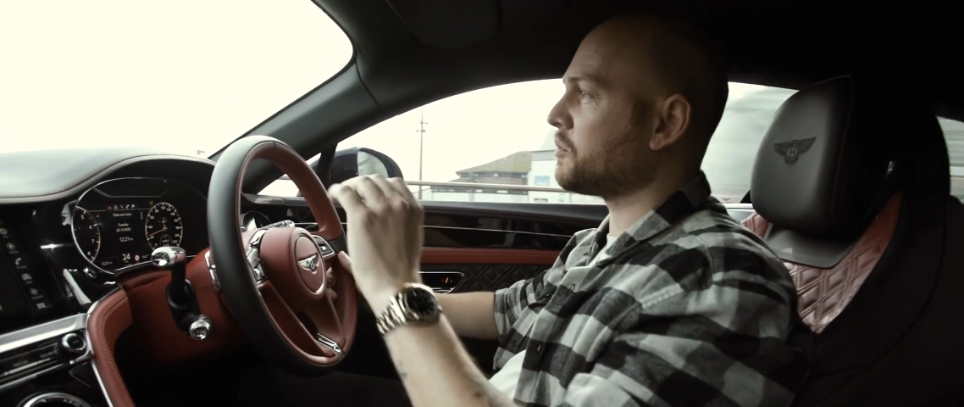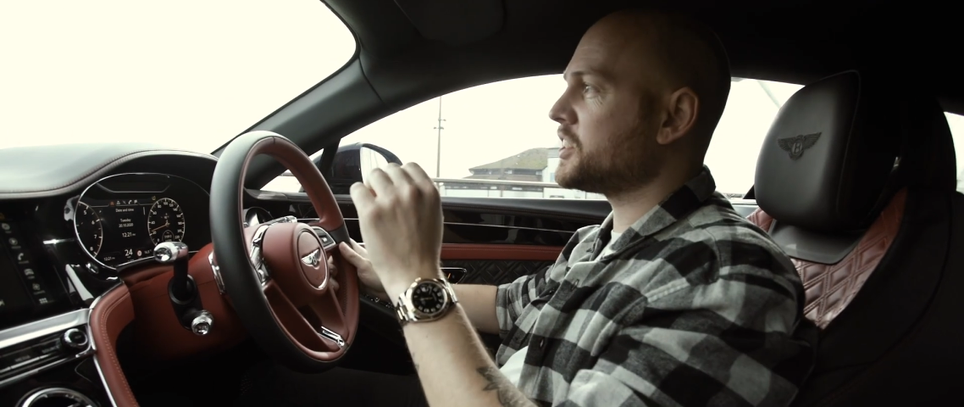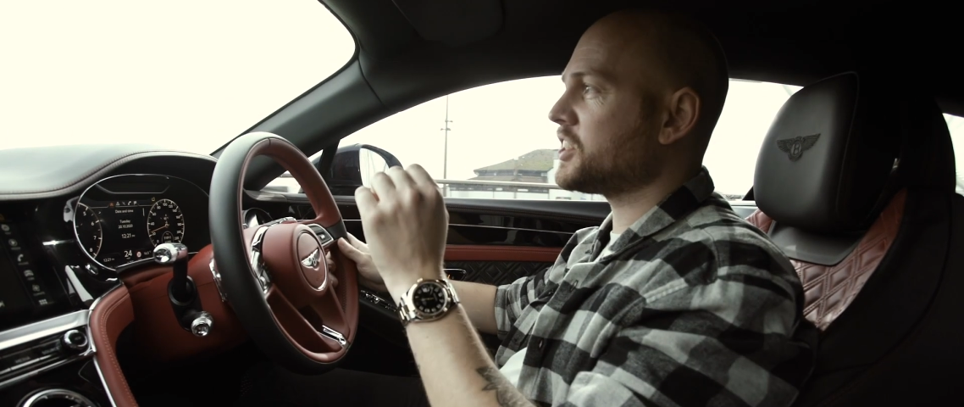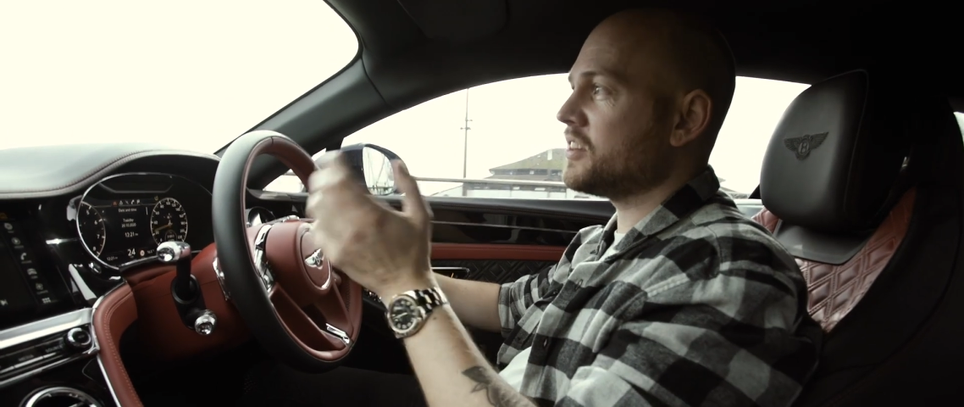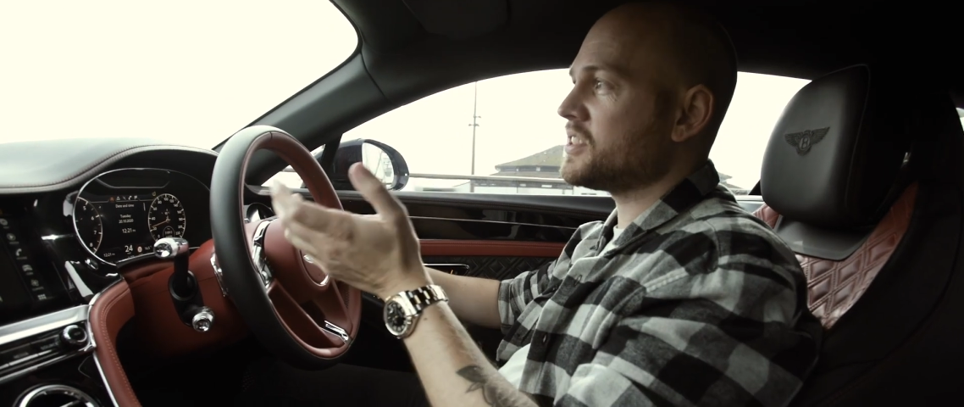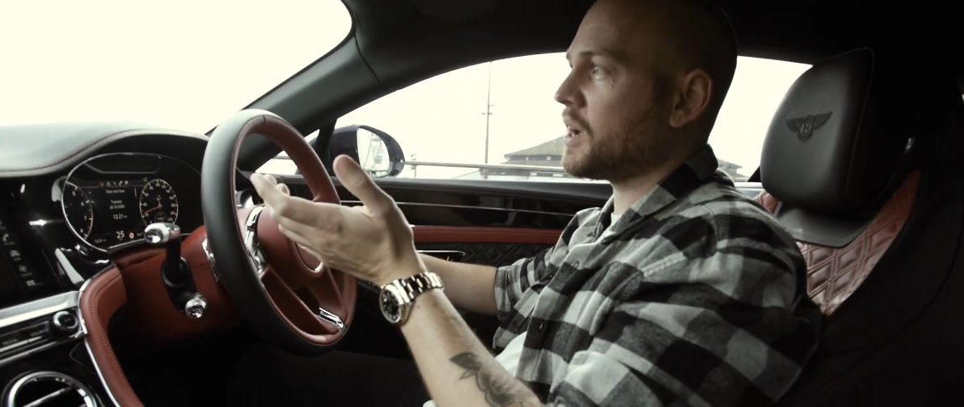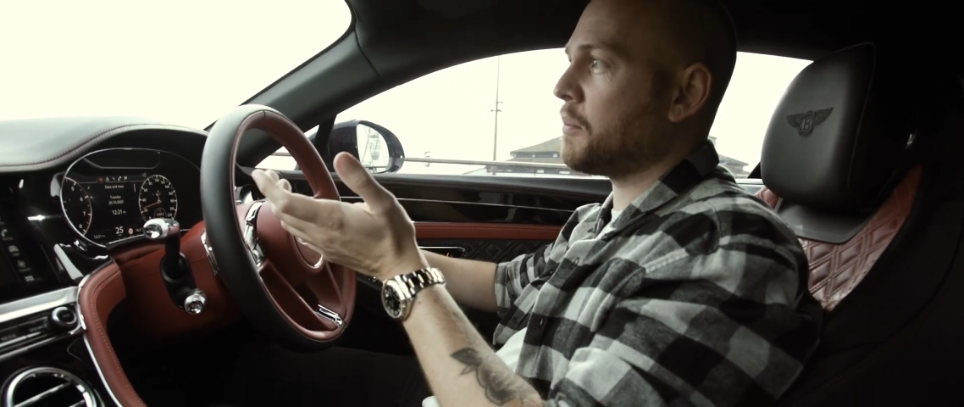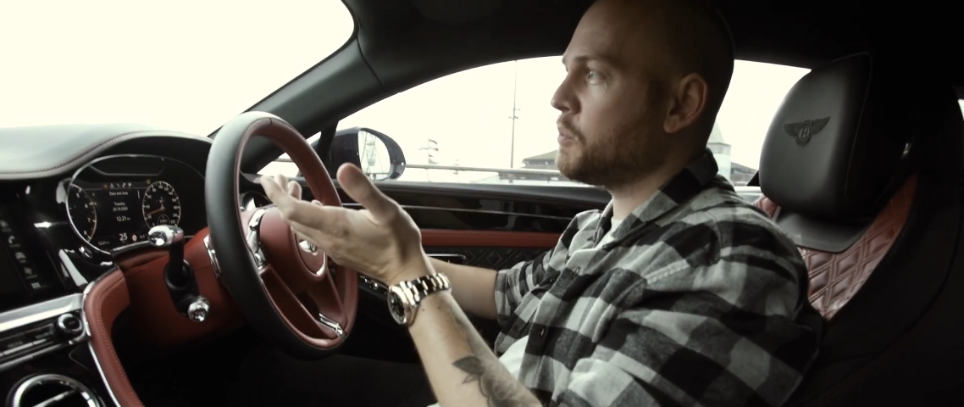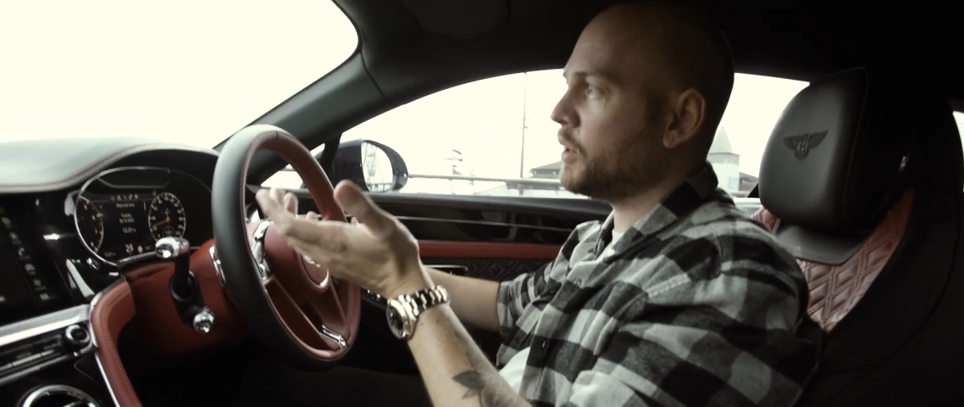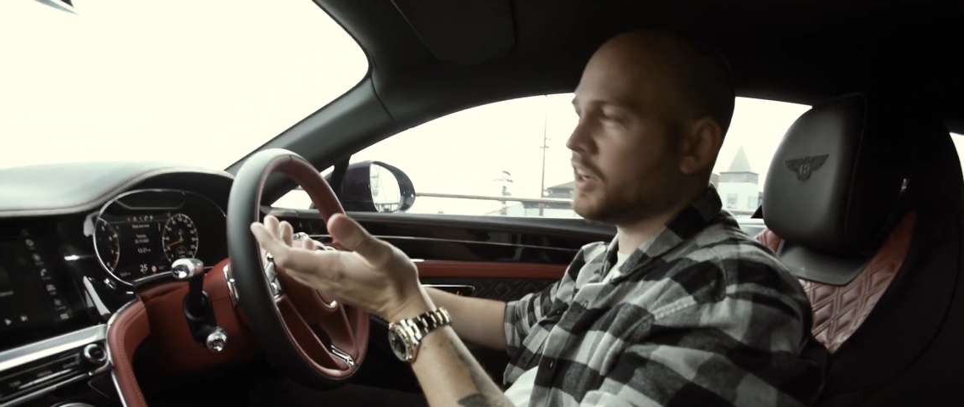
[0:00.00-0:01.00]
We chose it, I
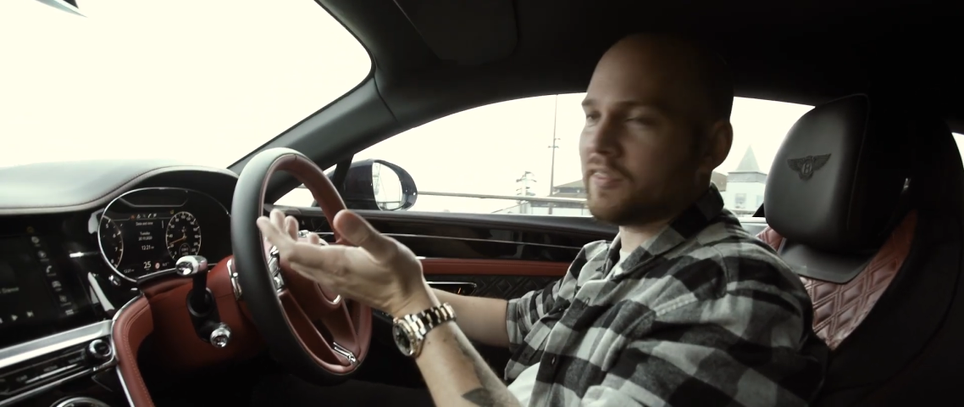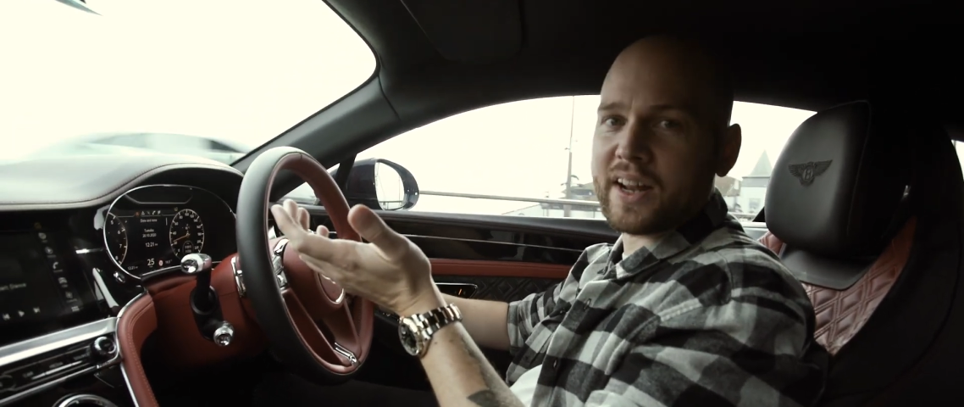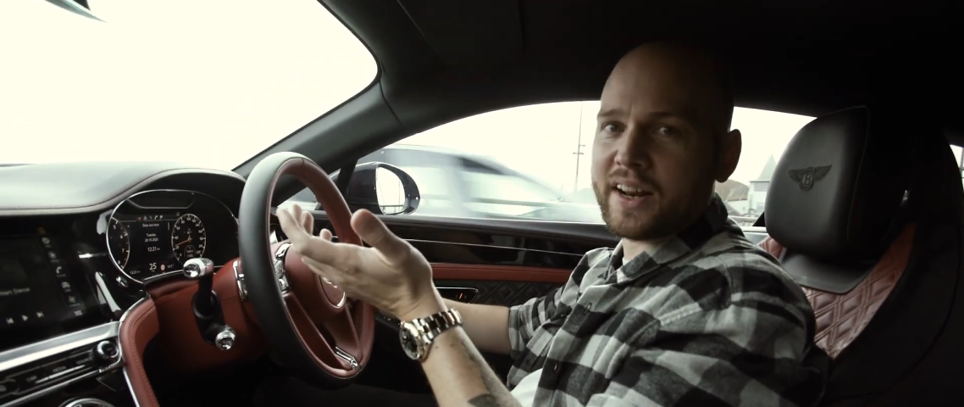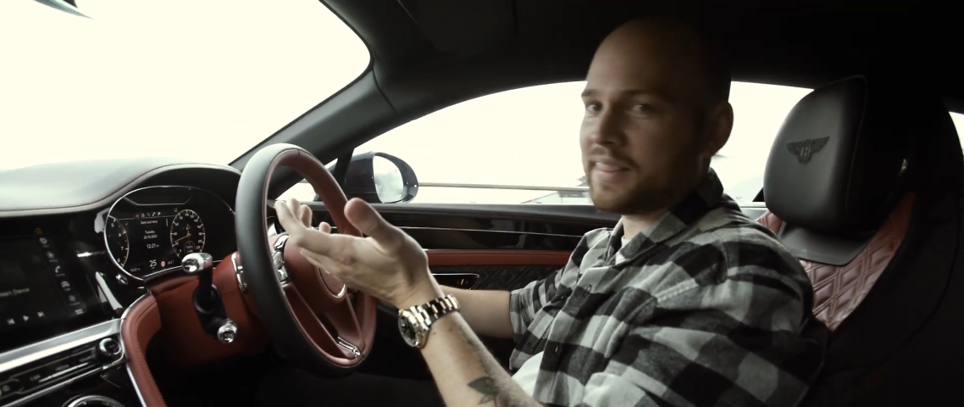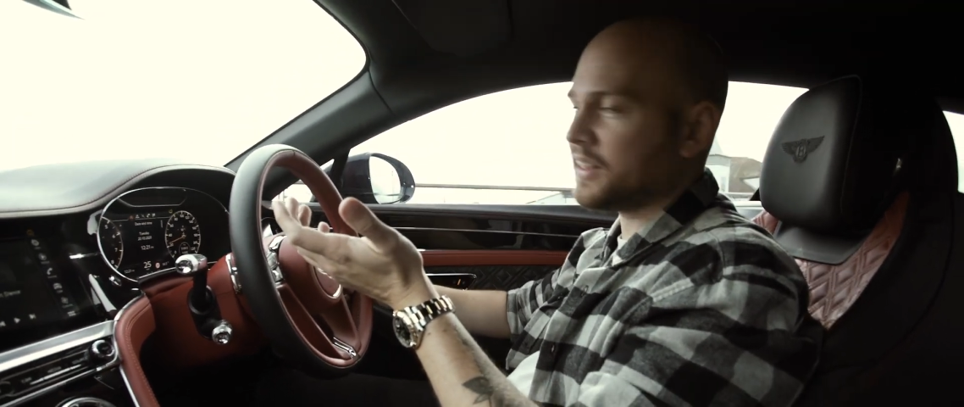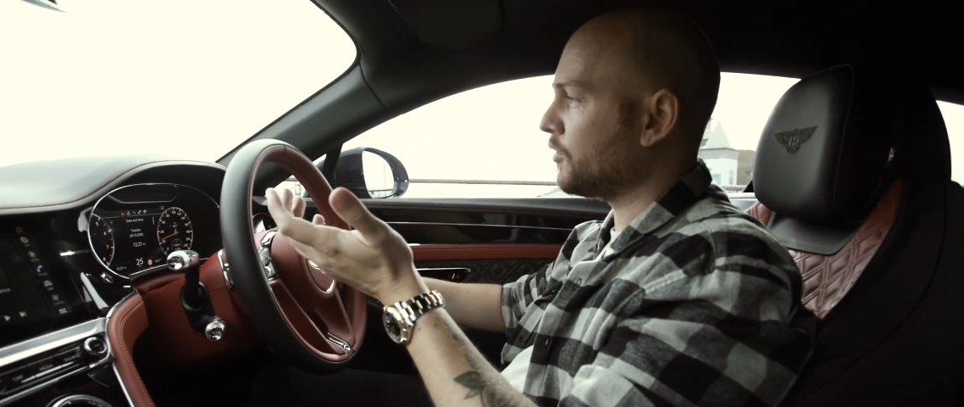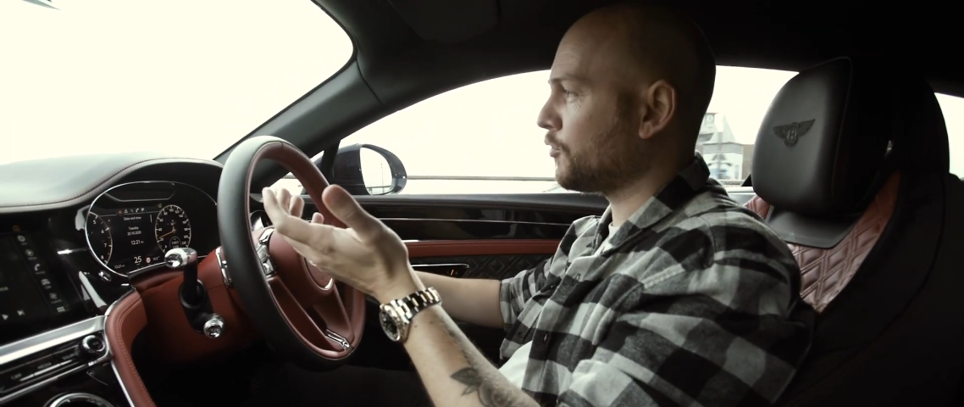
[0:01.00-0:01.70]
mean, we could have had anything